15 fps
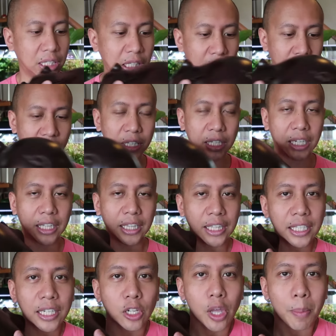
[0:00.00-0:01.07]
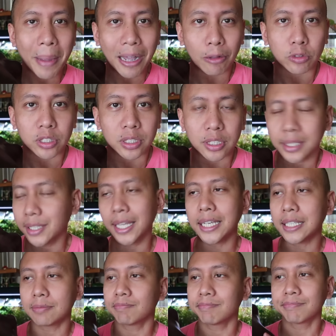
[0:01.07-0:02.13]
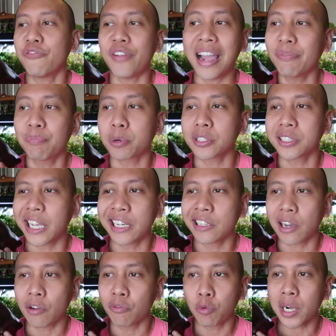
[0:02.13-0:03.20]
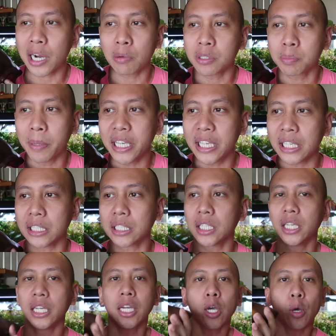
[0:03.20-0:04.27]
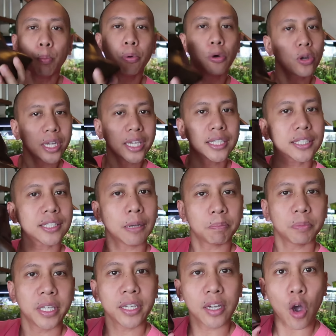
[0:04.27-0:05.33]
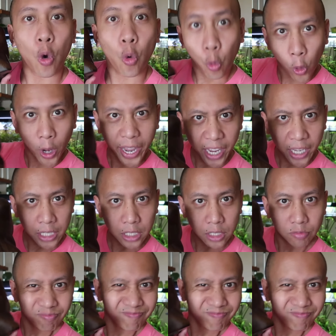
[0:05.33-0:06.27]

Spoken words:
Even little amounts, like 5% of what I was making. Putting something away